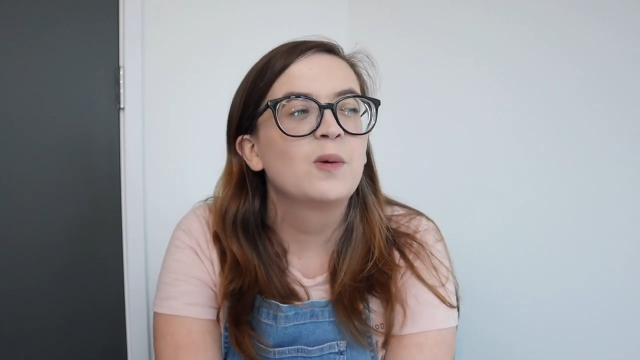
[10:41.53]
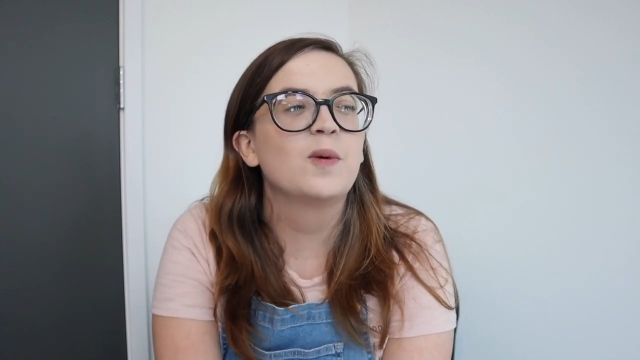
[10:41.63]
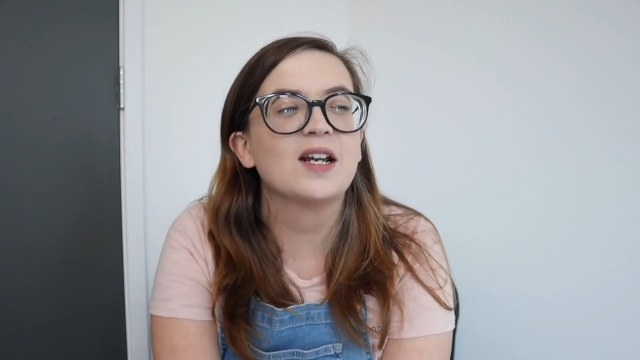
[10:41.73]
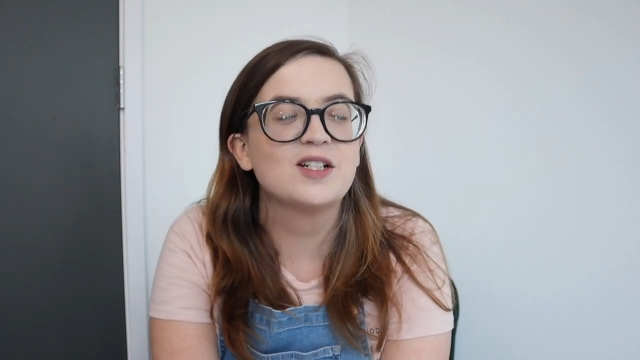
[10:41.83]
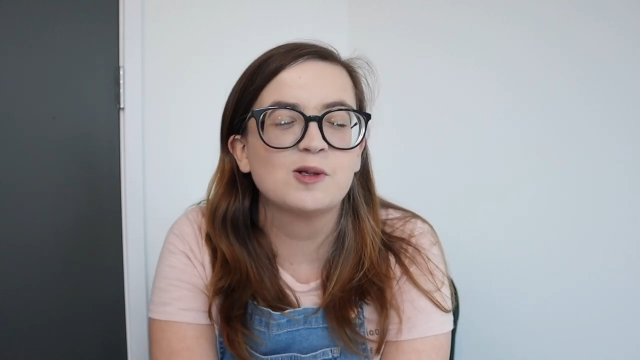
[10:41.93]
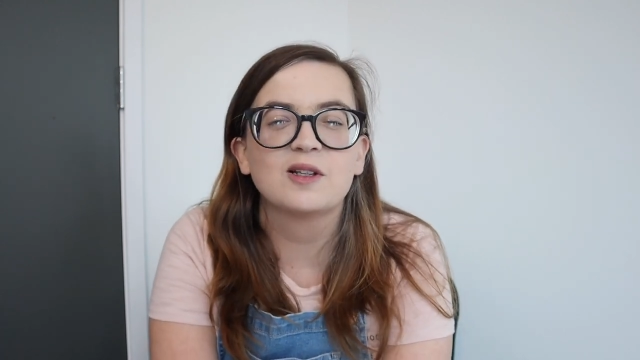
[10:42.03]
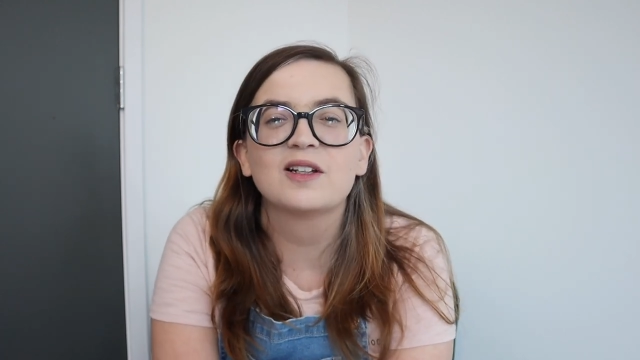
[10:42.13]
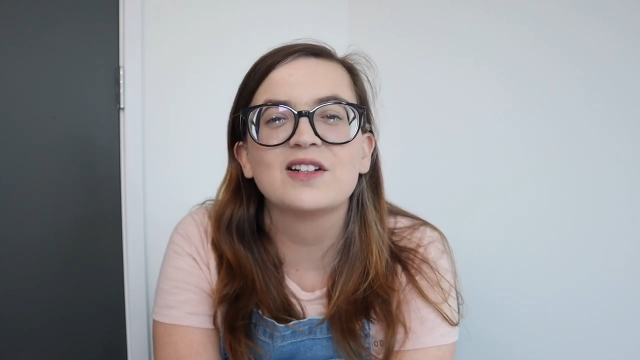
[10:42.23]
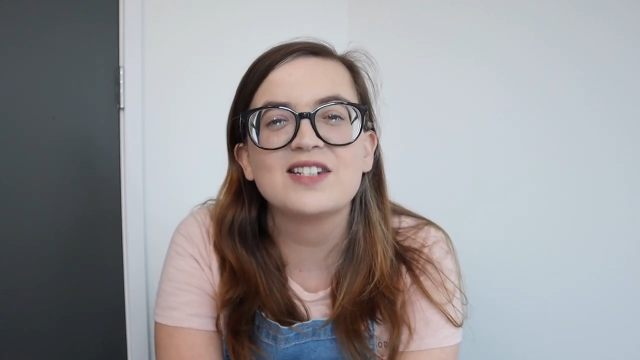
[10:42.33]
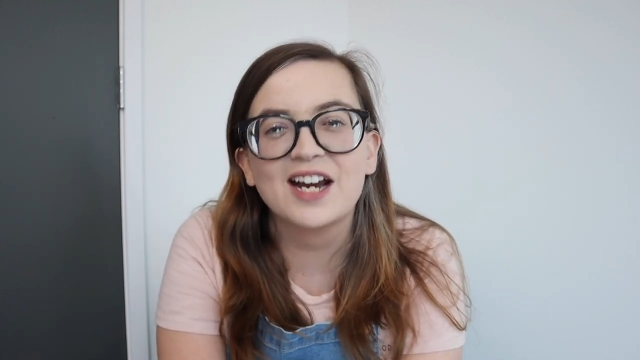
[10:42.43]
when I do the
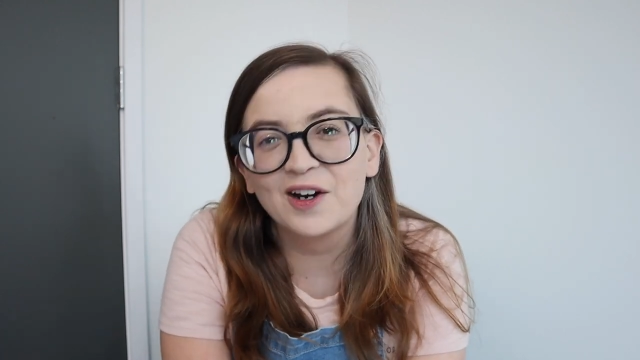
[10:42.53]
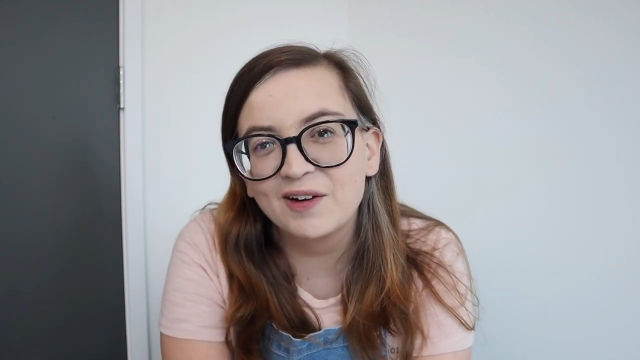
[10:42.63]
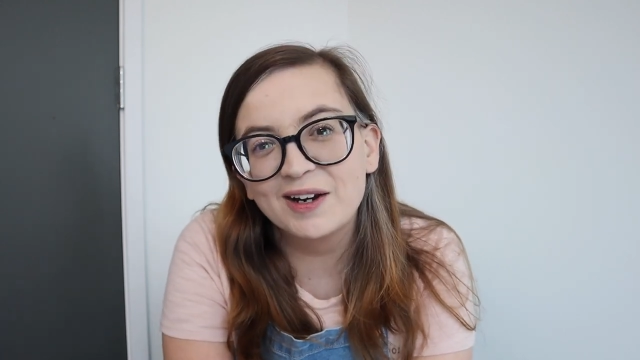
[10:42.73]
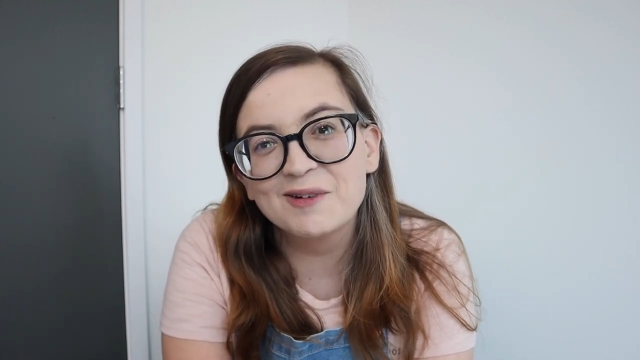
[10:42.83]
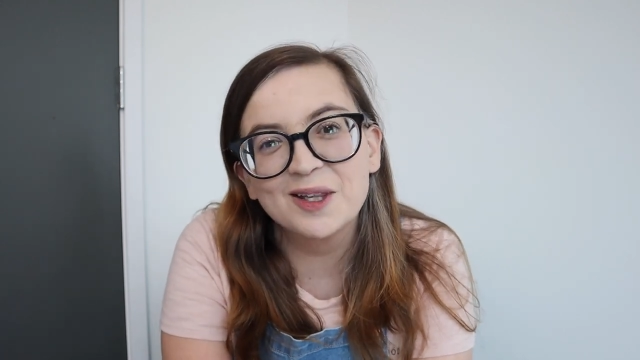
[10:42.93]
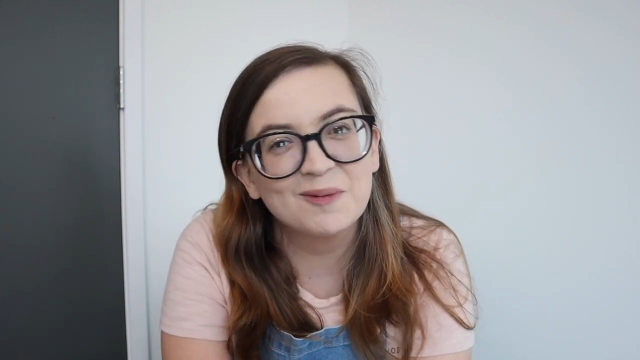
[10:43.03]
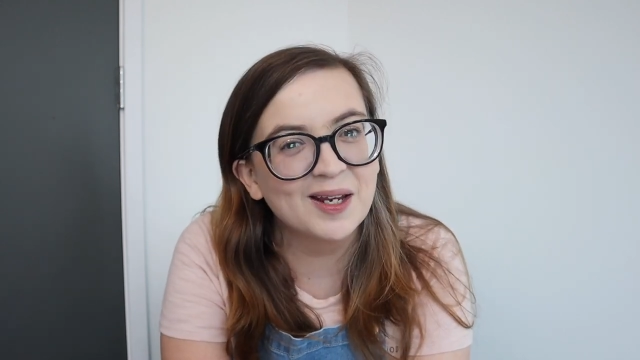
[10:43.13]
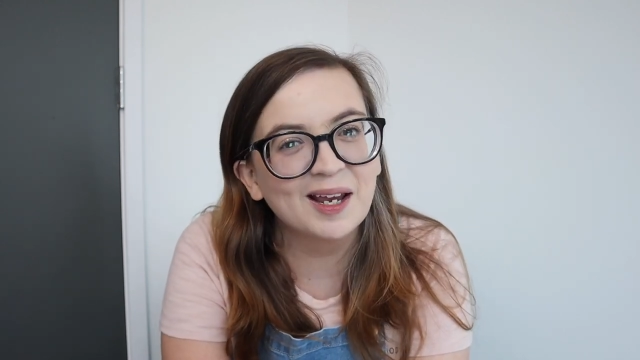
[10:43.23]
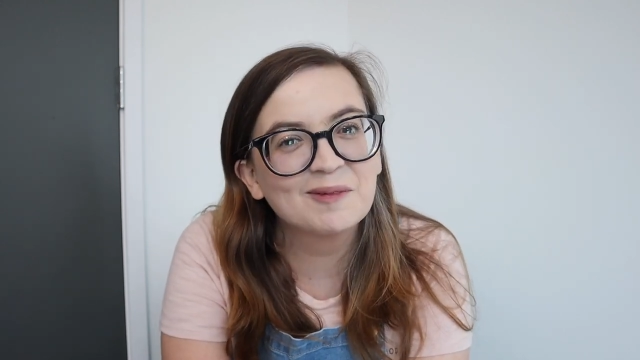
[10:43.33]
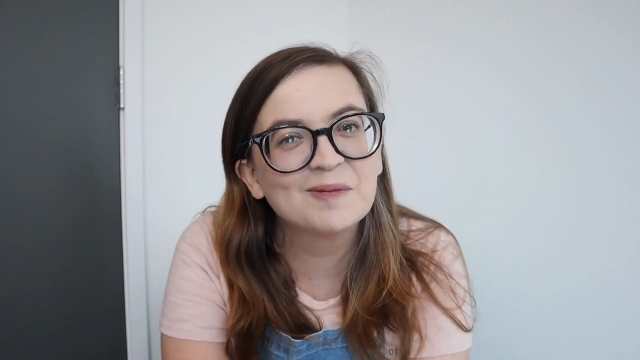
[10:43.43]
little decorate with
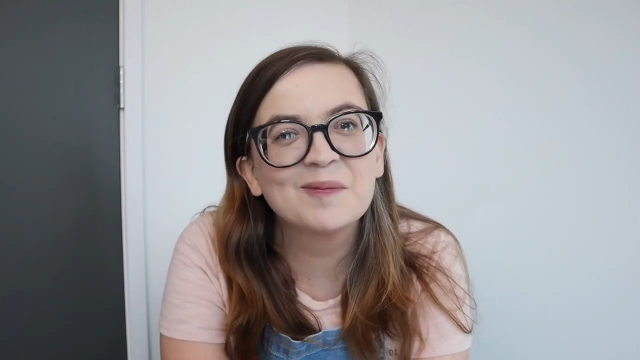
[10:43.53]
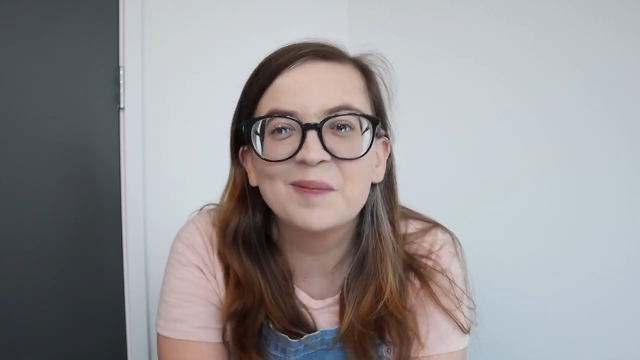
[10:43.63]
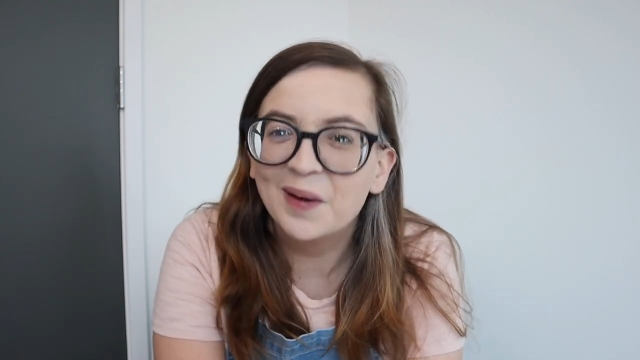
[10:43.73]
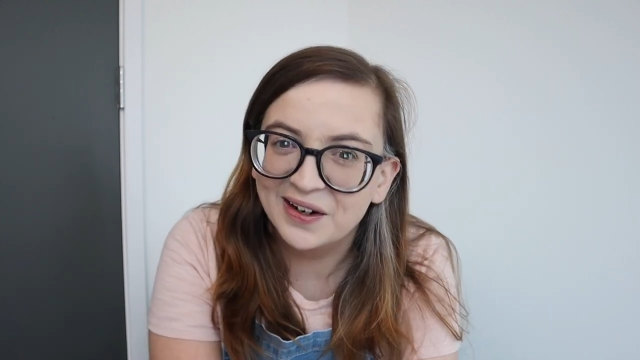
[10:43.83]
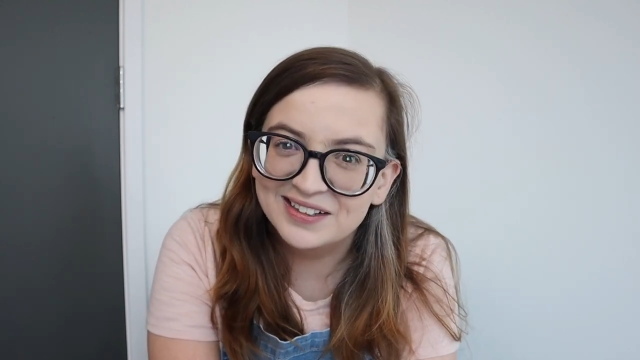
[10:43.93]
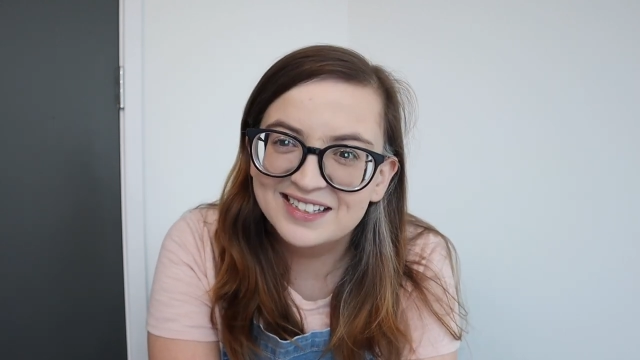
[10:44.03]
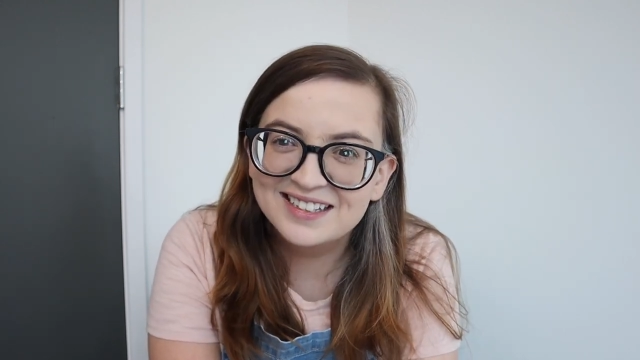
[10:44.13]
me part.